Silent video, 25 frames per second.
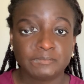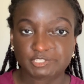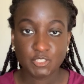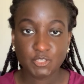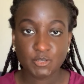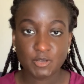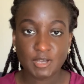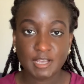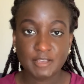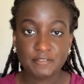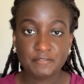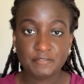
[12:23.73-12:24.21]

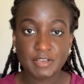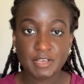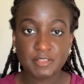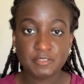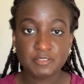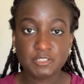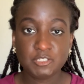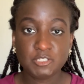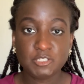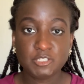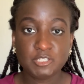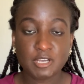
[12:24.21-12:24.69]
So I
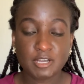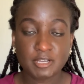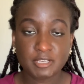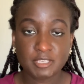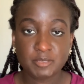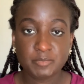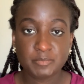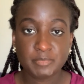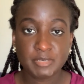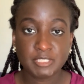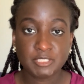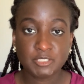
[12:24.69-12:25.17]
found this
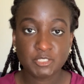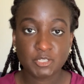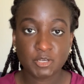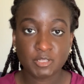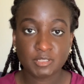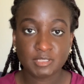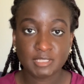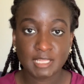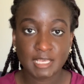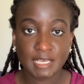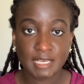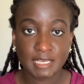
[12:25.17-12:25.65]
document
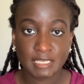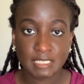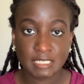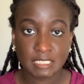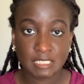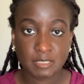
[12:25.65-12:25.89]
online,